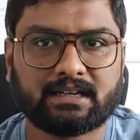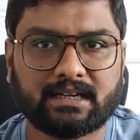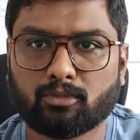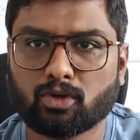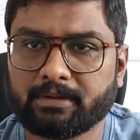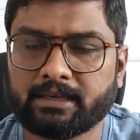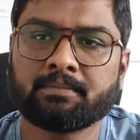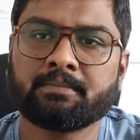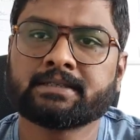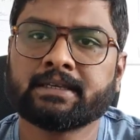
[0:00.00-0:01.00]
W P A
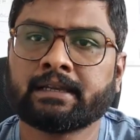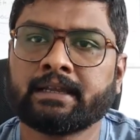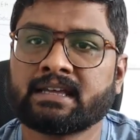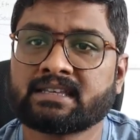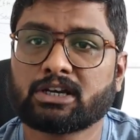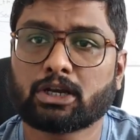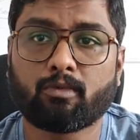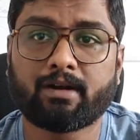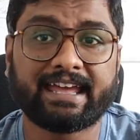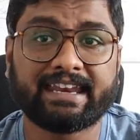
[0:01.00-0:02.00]
basically doesn't
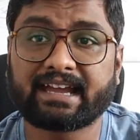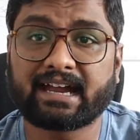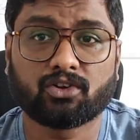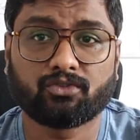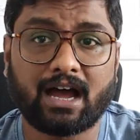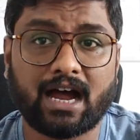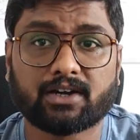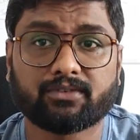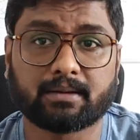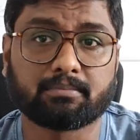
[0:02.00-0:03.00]
require any kind of a
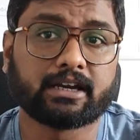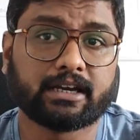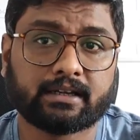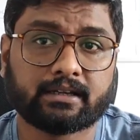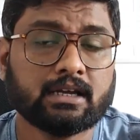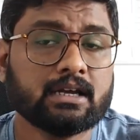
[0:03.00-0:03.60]
hardware upgrade.